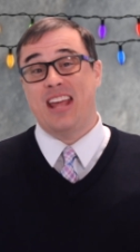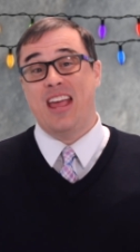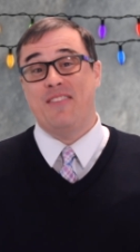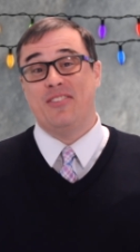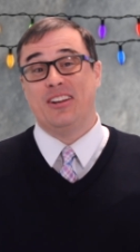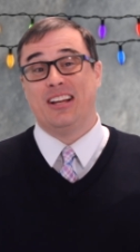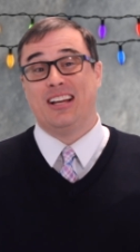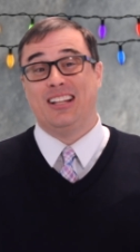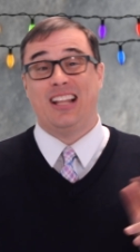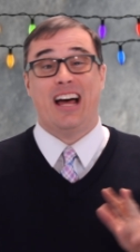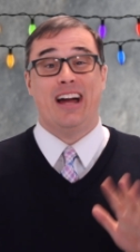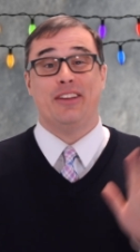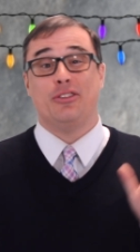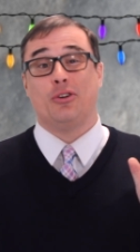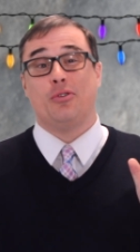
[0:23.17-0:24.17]
David and
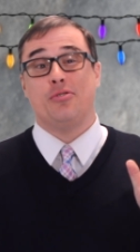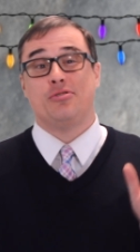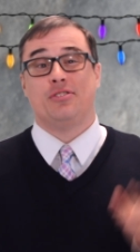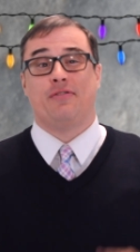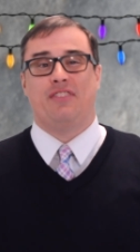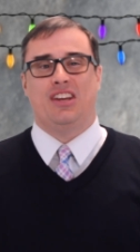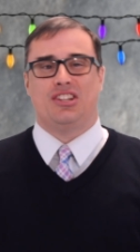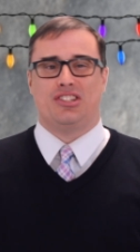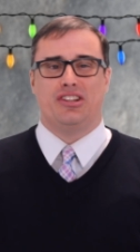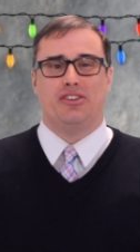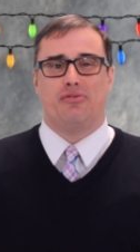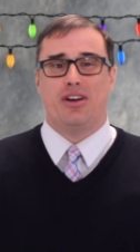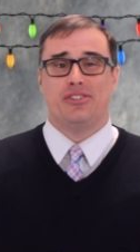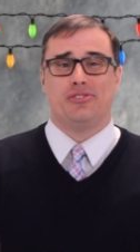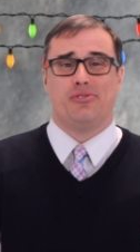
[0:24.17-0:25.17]
Goliath, the crucifixion
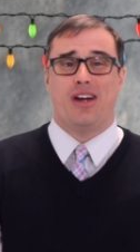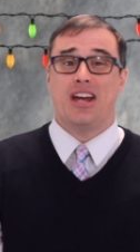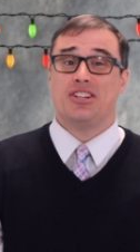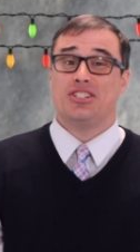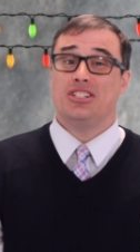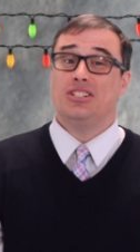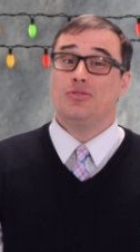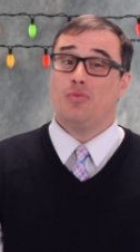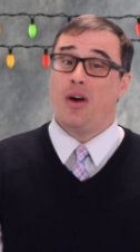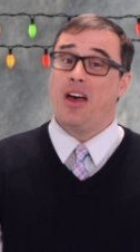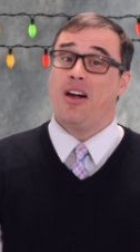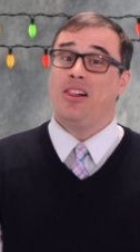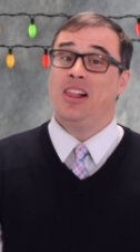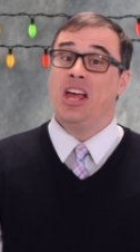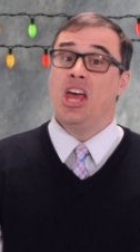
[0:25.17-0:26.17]
and resurrection,
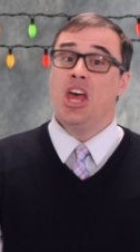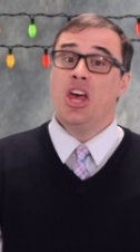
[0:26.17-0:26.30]
well,